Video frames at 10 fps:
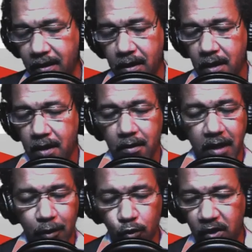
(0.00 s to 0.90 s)

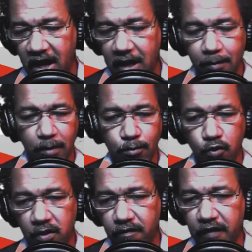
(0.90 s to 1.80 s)
entertainment, music
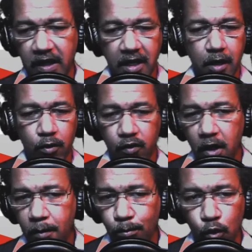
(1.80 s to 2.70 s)
videos,
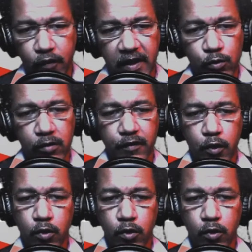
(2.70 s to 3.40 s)
movie reviews,